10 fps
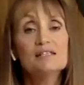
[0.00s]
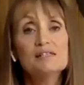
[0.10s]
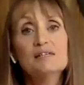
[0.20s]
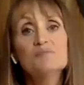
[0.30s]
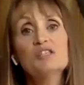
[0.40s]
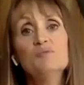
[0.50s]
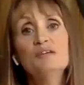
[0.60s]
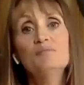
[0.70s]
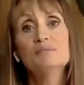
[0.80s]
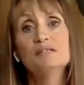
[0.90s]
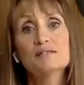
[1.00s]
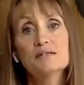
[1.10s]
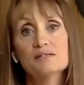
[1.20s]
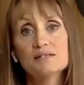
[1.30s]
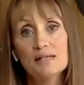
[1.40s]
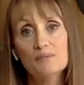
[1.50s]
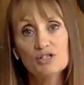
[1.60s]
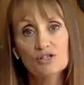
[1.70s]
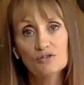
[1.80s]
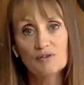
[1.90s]
There seems to be a
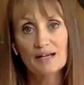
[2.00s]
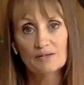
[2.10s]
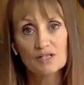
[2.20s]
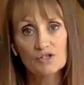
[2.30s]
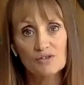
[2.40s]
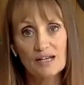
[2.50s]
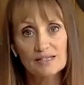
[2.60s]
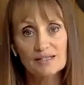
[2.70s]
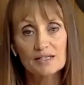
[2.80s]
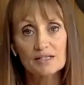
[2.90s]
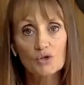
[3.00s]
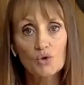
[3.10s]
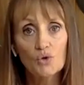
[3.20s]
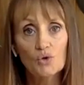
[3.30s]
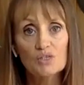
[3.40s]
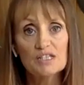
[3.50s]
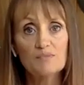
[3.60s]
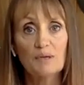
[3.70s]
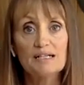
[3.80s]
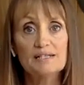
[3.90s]
misconception around stress that it's caused
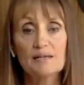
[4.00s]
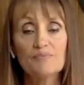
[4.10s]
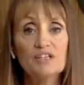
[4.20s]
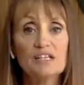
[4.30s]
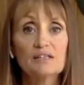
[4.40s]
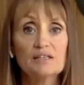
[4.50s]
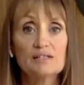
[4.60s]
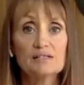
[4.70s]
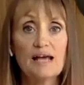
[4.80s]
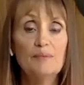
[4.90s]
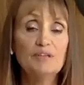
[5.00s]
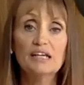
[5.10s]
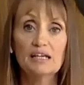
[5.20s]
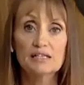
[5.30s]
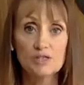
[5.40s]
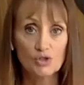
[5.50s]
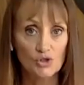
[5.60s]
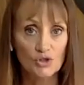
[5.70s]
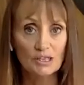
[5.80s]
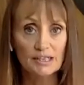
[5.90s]
by something that's happening
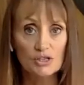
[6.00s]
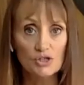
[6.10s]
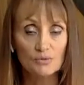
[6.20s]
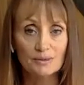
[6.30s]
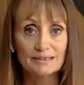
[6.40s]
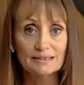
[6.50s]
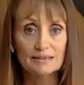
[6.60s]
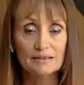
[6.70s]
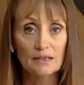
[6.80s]
externally to us,